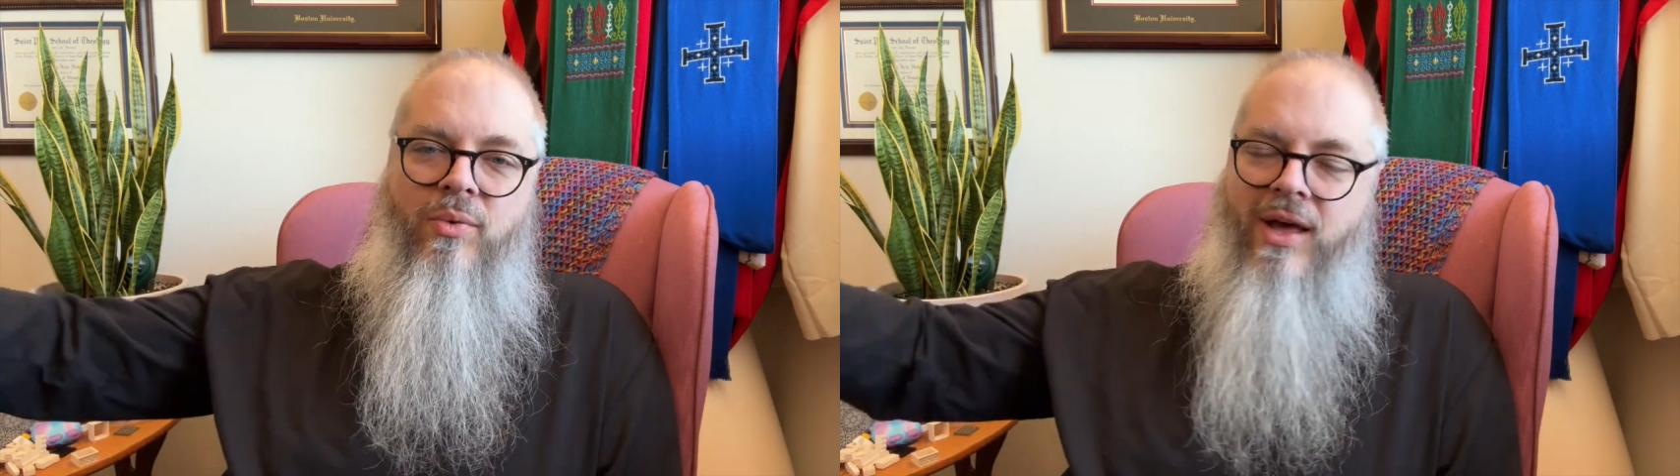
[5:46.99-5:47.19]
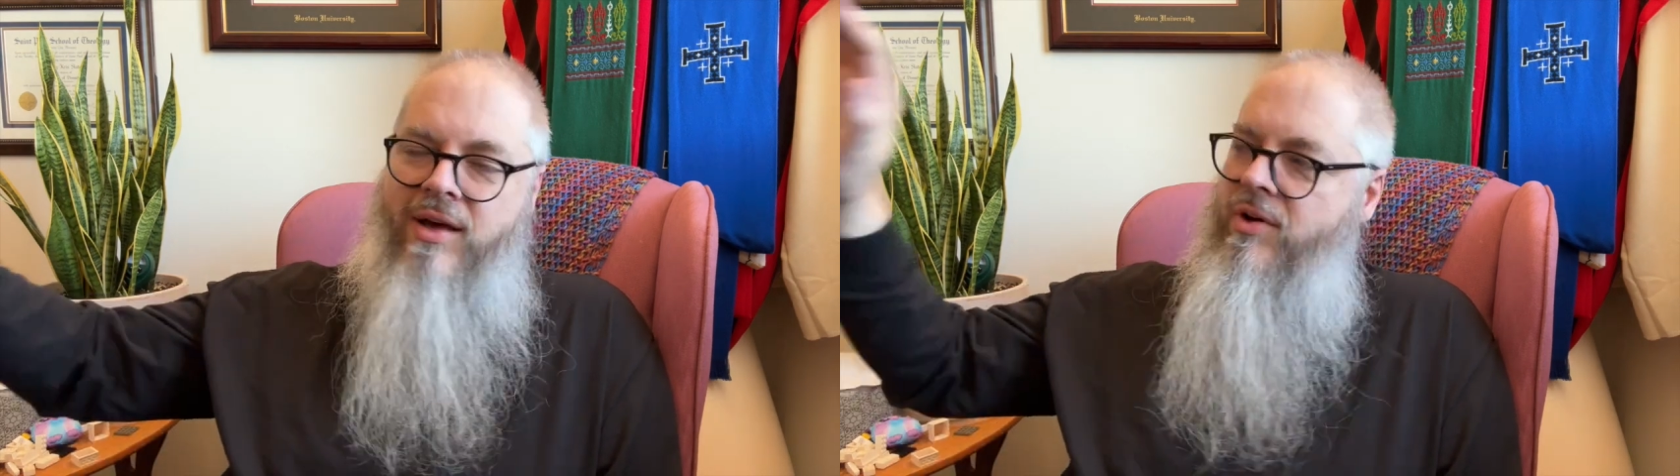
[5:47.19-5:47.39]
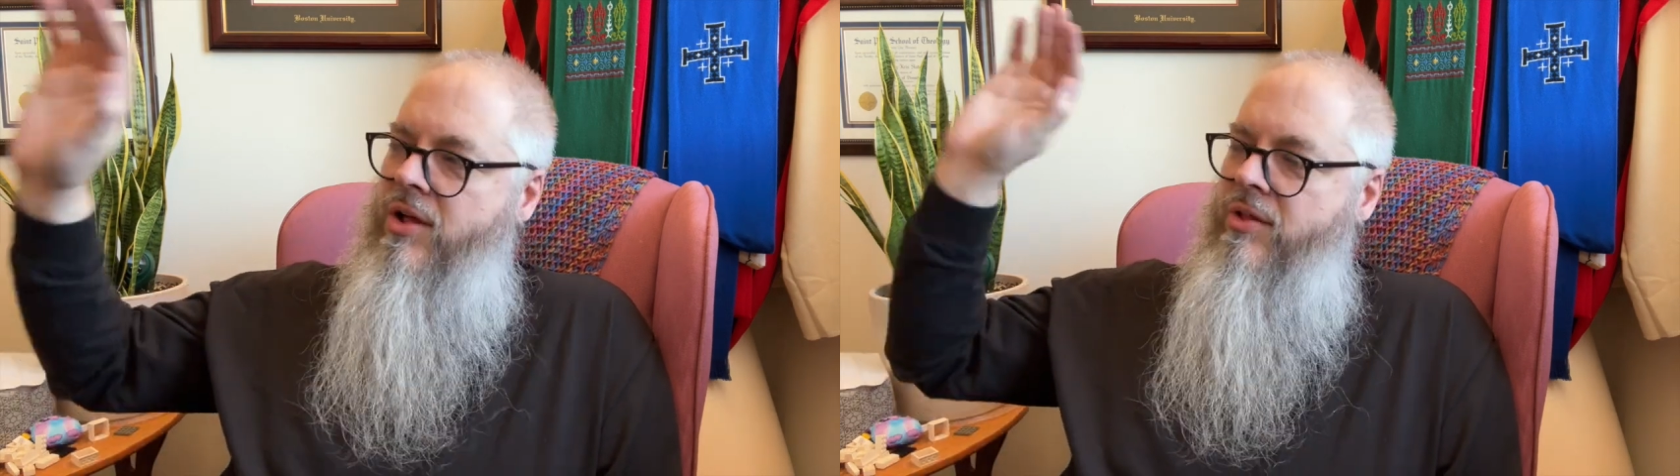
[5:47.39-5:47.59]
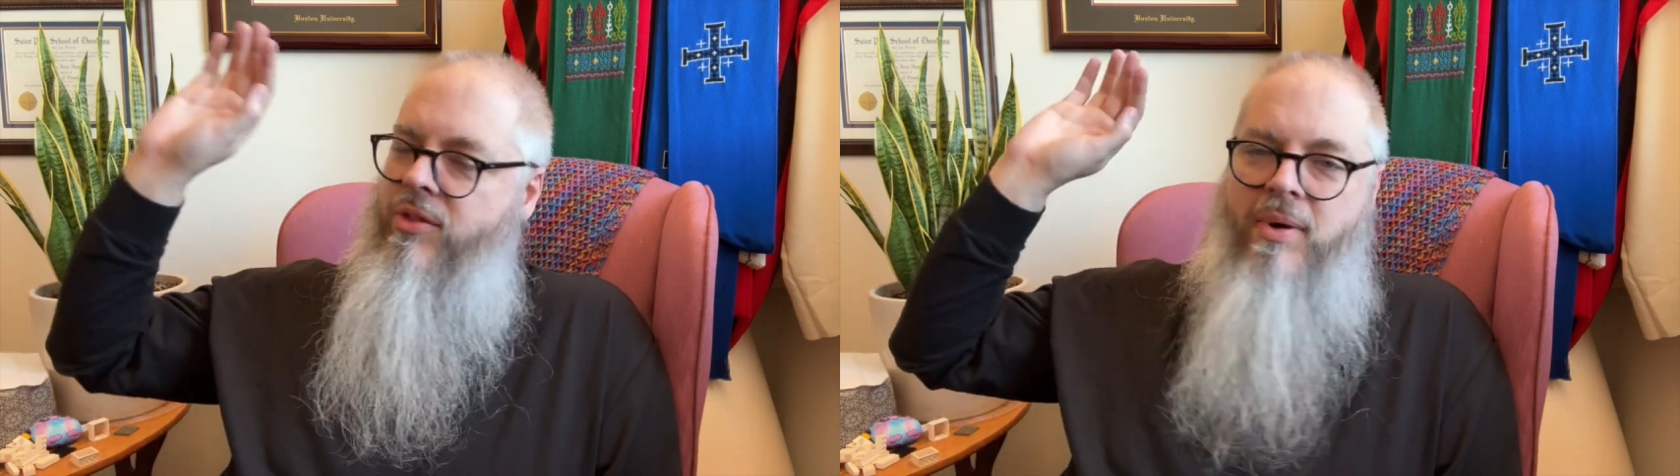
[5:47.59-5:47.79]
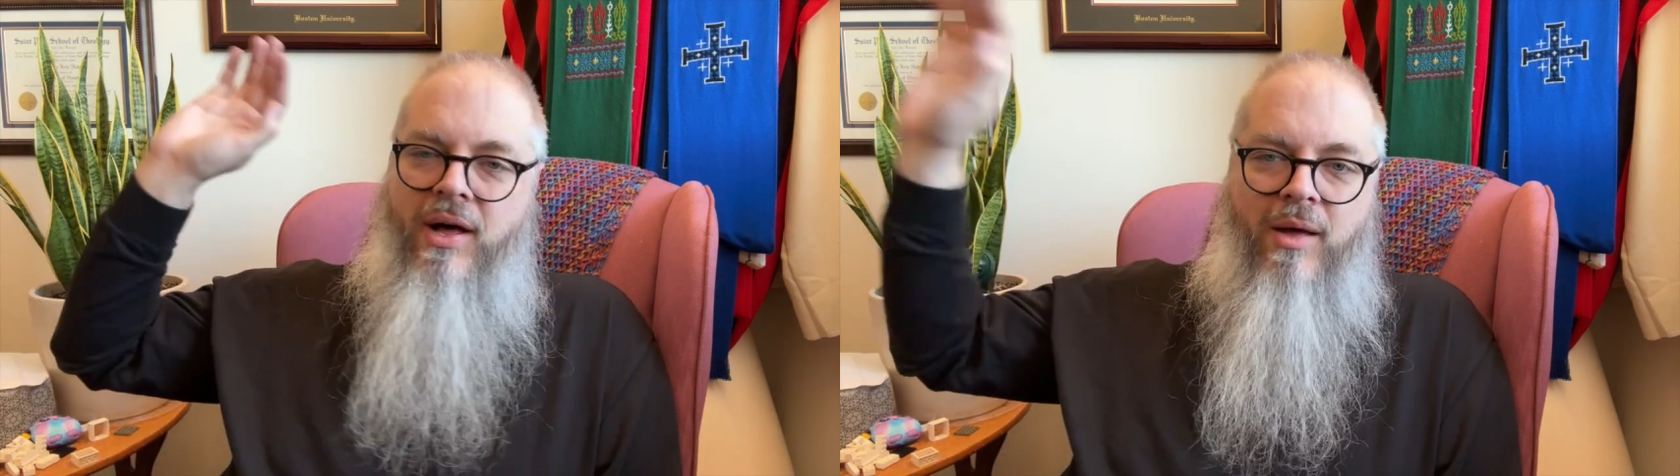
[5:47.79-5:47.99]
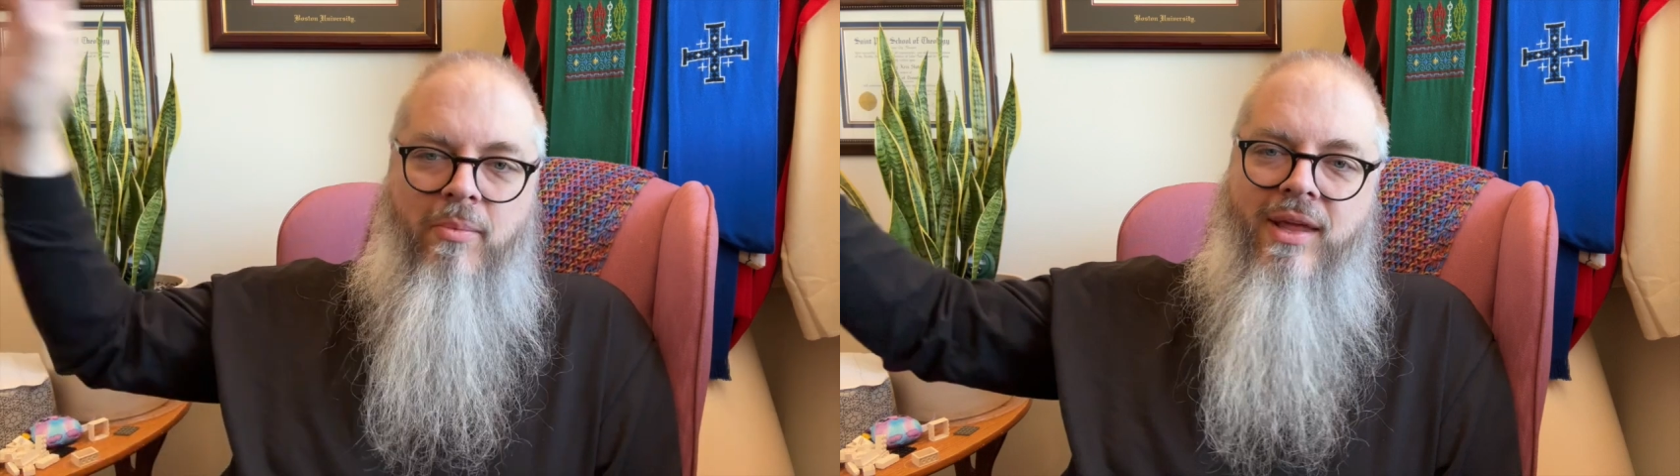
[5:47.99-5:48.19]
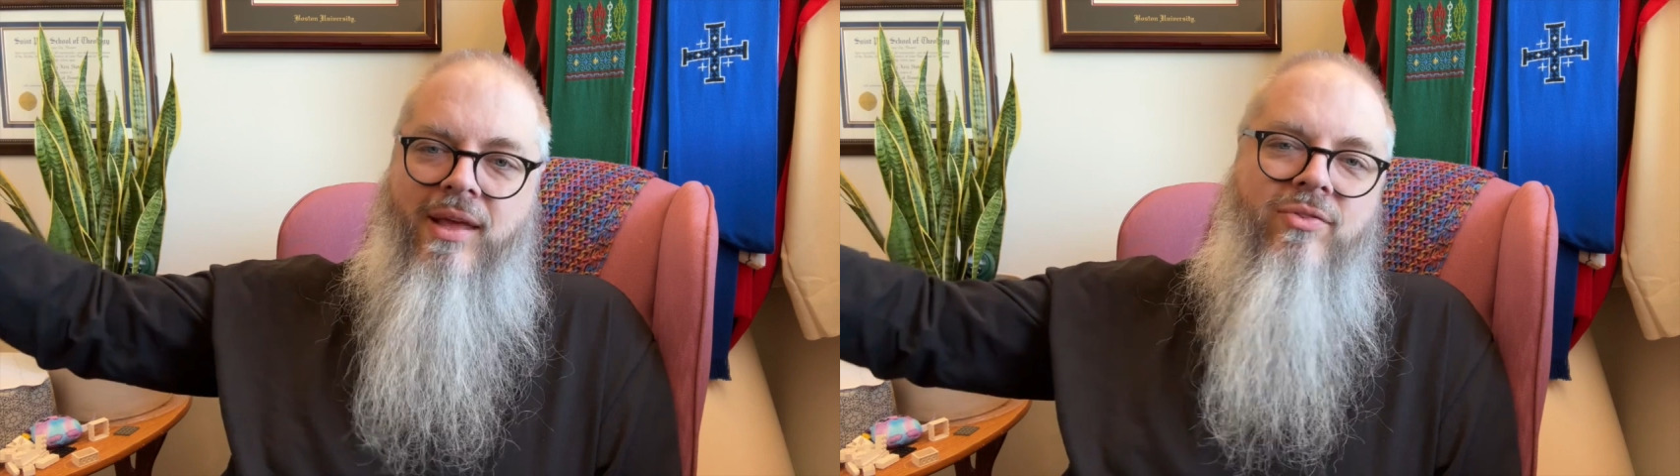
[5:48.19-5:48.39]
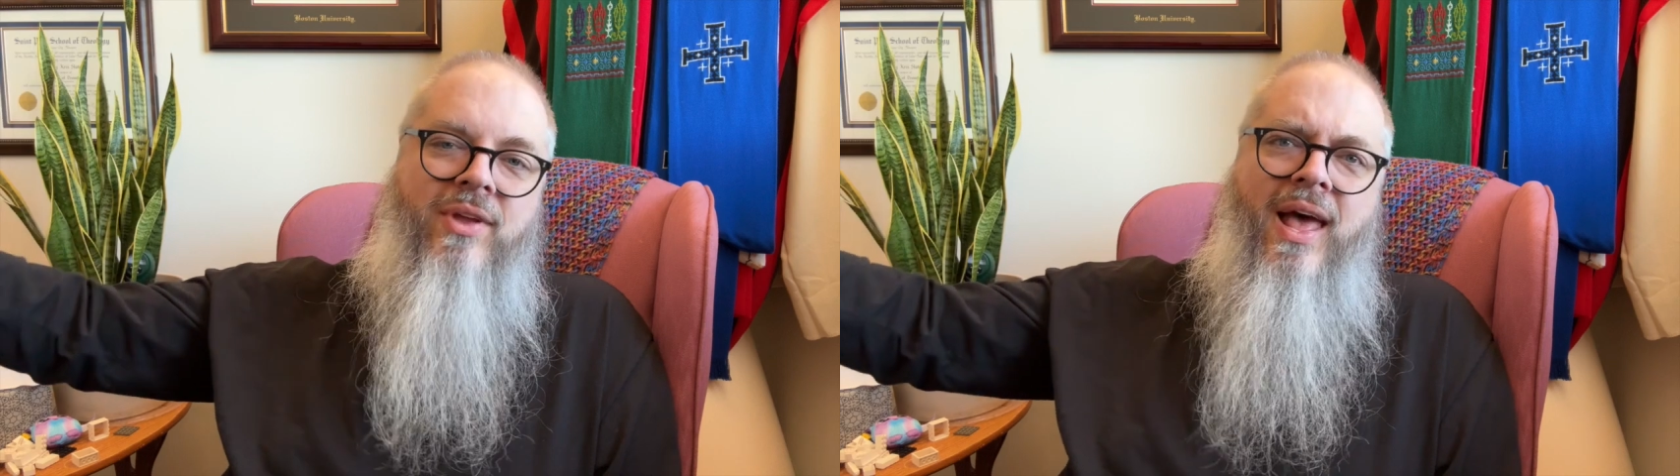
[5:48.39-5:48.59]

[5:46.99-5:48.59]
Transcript: We'll have all of the palm leaves.